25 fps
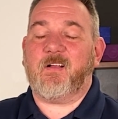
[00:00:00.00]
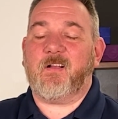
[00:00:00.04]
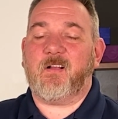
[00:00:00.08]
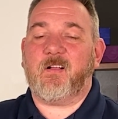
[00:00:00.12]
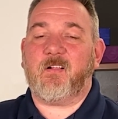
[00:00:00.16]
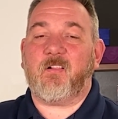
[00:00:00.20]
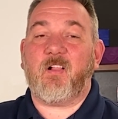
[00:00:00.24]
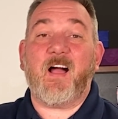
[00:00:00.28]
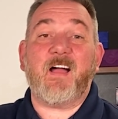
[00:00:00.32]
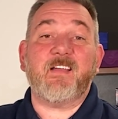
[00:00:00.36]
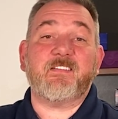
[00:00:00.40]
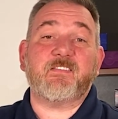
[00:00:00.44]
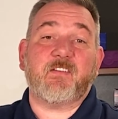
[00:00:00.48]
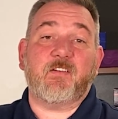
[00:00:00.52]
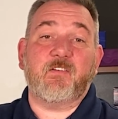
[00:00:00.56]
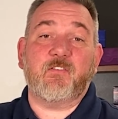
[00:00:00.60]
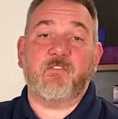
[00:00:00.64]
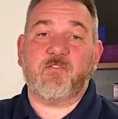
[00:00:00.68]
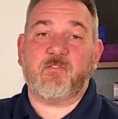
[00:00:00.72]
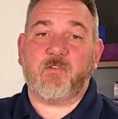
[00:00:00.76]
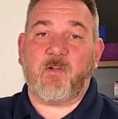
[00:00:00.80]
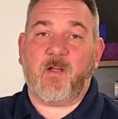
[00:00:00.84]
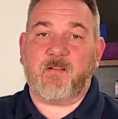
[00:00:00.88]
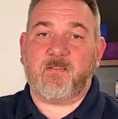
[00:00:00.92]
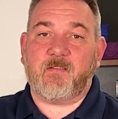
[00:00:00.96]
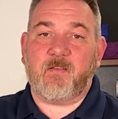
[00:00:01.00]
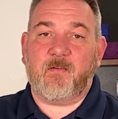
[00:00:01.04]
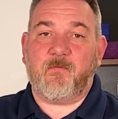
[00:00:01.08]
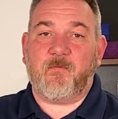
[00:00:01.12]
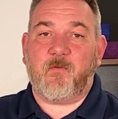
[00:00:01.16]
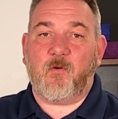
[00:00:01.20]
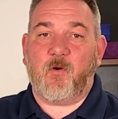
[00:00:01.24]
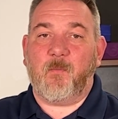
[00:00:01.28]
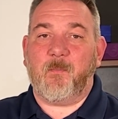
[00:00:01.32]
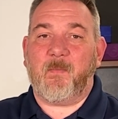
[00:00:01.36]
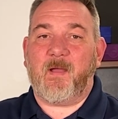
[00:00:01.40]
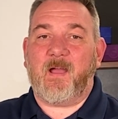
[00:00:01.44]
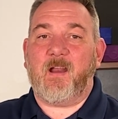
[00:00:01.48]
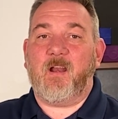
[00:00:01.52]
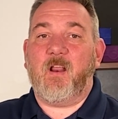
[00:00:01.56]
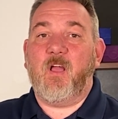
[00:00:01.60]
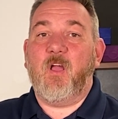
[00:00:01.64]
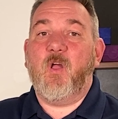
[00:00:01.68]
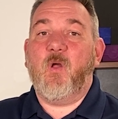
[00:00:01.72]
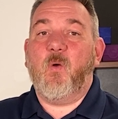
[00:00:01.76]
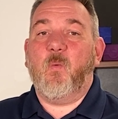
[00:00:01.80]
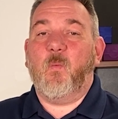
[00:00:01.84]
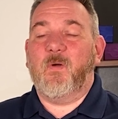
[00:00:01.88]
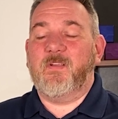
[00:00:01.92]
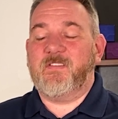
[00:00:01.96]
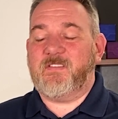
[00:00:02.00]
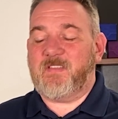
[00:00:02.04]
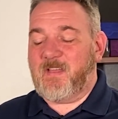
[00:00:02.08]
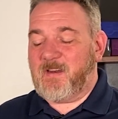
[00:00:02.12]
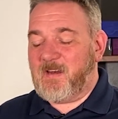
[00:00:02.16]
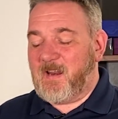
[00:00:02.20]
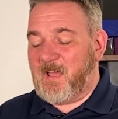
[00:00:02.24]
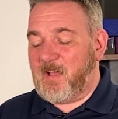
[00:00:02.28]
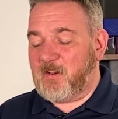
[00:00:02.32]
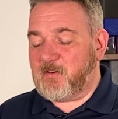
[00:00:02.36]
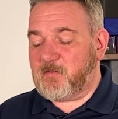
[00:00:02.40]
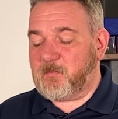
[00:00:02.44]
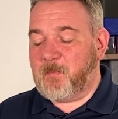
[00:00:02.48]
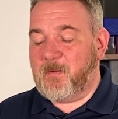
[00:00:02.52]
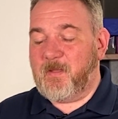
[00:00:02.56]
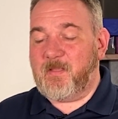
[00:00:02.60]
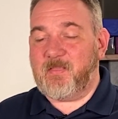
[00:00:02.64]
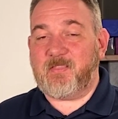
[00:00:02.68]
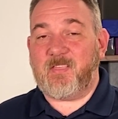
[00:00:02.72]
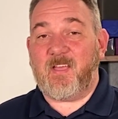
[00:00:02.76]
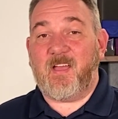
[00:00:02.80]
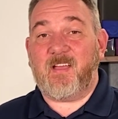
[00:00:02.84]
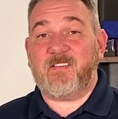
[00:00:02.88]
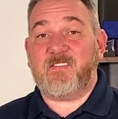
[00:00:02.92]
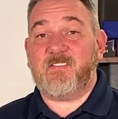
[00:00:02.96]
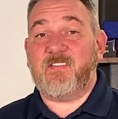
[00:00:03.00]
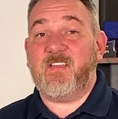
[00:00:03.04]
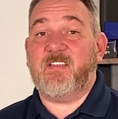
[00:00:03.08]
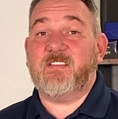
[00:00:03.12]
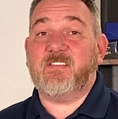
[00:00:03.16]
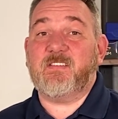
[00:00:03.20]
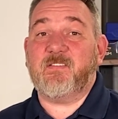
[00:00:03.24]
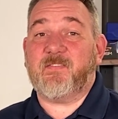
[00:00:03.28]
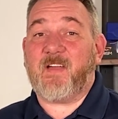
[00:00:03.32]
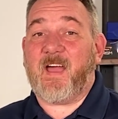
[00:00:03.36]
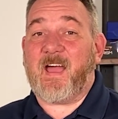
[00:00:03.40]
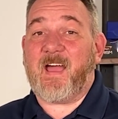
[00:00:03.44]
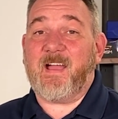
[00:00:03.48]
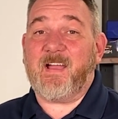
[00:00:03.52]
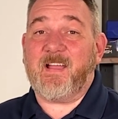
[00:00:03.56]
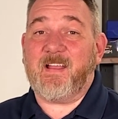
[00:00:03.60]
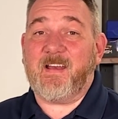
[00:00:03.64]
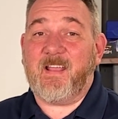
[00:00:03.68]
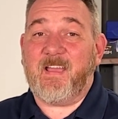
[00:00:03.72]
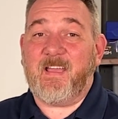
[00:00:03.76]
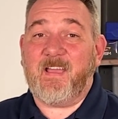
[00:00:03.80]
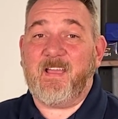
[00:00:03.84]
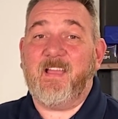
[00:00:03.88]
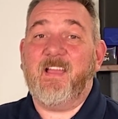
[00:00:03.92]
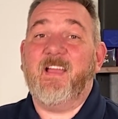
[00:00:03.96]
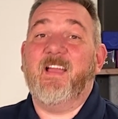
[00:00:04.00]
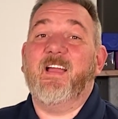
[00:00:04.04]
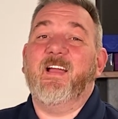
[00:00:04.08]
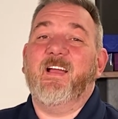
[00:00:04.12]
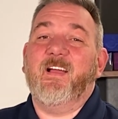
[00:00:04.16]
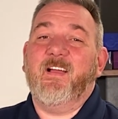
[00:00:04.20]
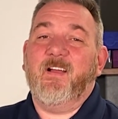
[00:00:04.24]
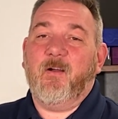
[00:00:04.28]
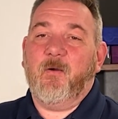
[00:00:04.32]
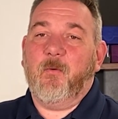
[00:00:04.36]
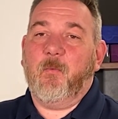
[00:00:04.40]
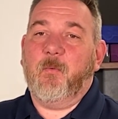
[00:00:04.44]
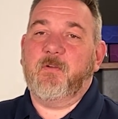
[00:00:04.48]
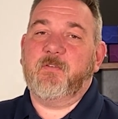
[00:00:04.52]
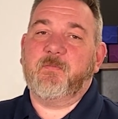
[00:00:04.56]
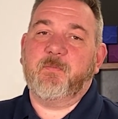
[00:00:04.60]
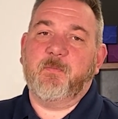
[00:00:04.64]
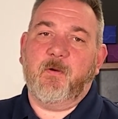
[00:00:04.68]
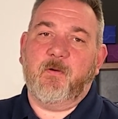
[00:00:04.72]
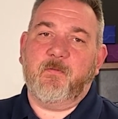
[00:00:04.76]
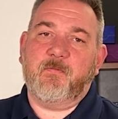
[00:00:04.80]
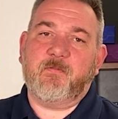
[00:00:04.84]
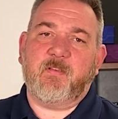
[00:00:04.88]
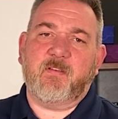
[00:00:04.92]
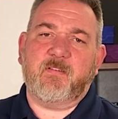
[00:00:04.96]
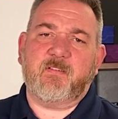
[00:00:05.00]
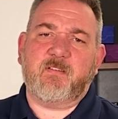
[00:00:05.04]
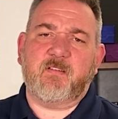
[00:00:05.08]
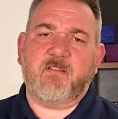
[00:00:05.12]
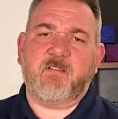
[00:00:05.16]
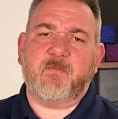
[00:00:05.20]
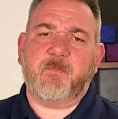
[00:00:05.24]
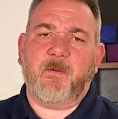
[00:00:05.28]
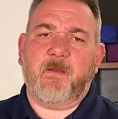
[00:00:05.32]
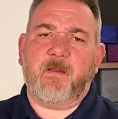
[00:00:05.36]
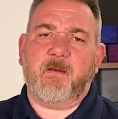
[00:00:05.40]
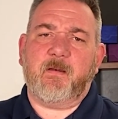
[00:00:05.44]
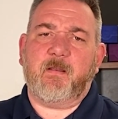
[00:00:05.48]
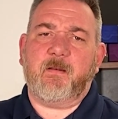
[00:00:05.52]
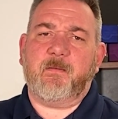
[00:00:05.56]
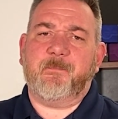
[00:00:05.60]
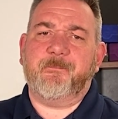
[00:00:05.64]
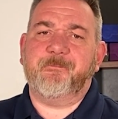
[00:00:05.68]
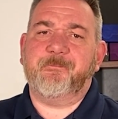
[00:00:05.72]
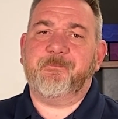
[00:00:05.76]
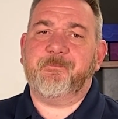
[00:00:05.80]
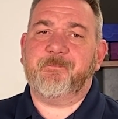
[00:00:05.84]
class constructed format was the announcement that Seeds of Agony was moved to suspended.